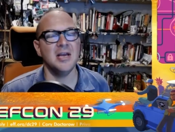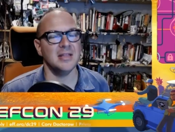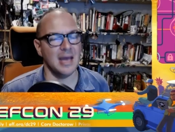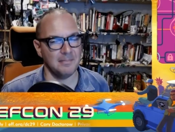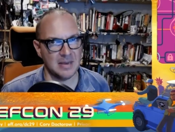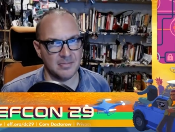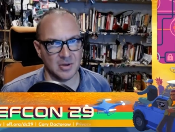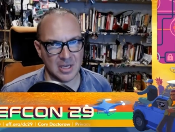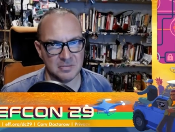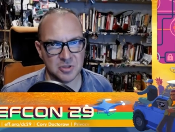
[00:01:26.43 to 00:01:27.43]
that
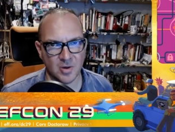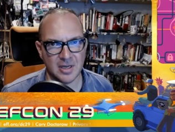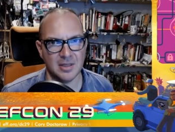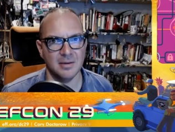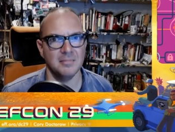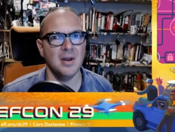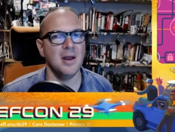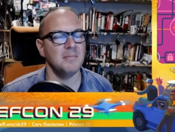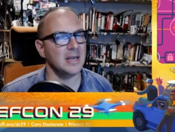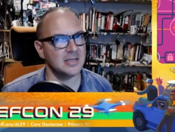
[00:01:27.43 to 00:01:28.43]
people keep joining them
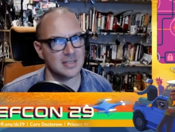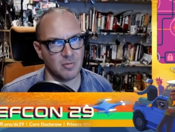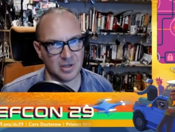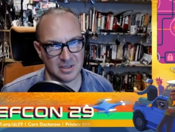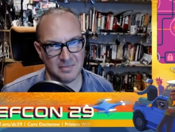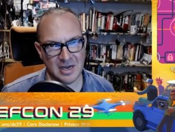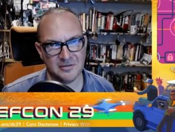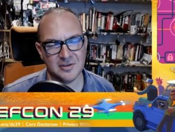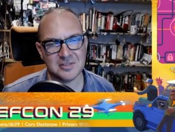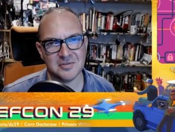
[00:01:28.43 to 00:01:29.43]
because they want the
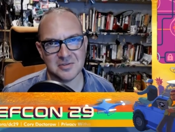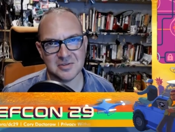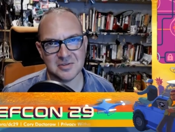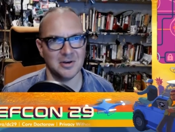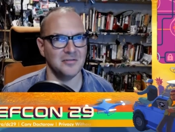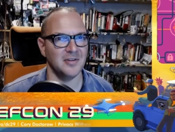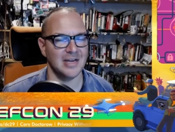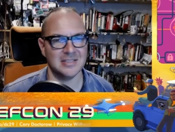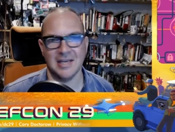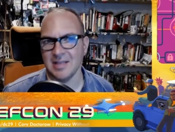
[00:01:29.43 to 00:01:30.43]
benefits of those network
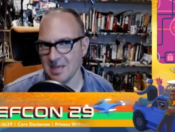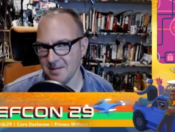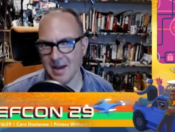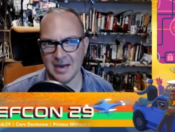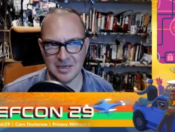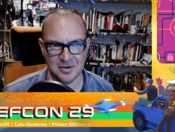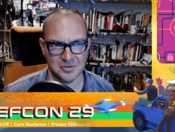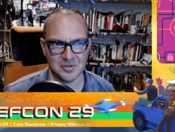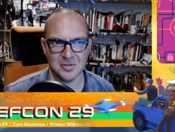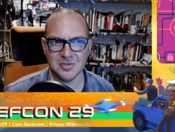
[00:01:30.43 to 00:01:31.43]
effects and they keep adding
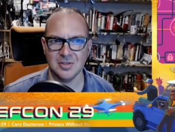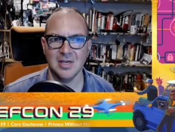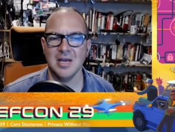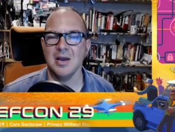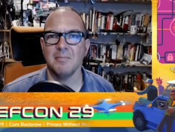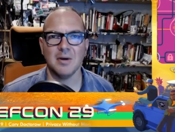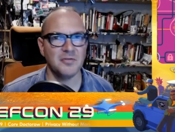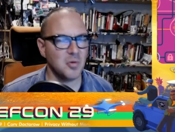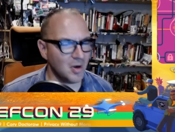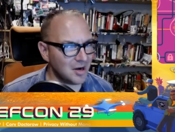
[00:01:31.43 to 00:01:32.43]
users. But
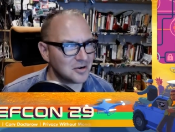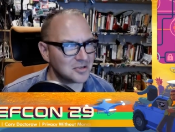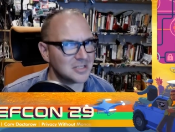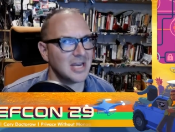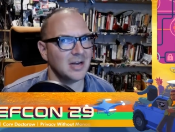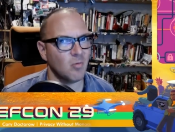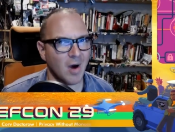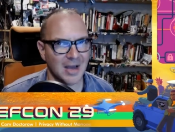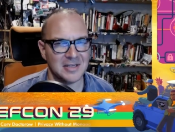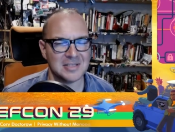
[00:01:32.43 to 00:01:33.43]
if you want to understand
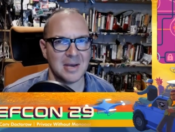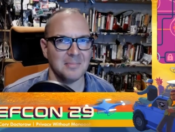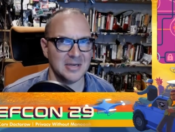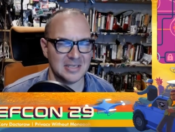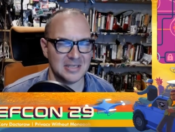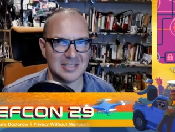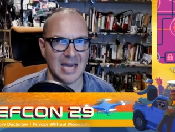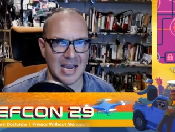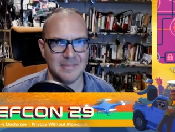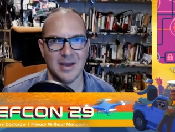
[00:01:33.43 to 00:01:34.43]
why these companies
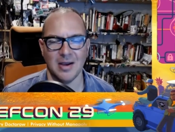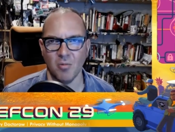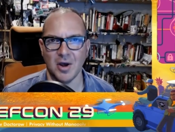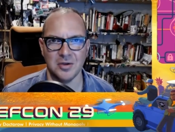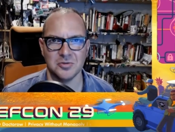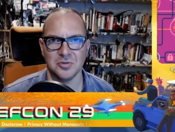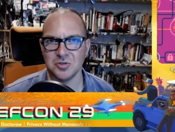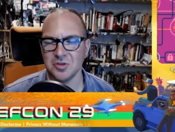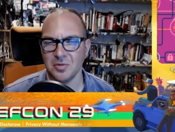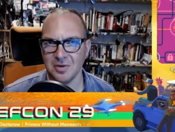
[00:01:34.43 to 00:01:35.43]
stay big, why
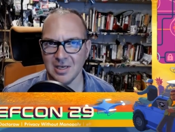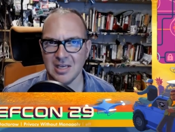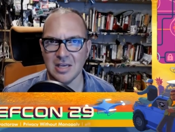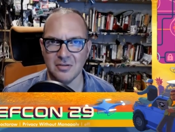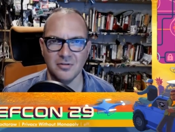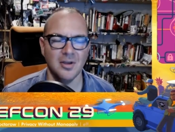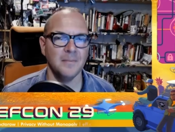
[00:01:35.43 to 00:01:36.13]
users don't leave,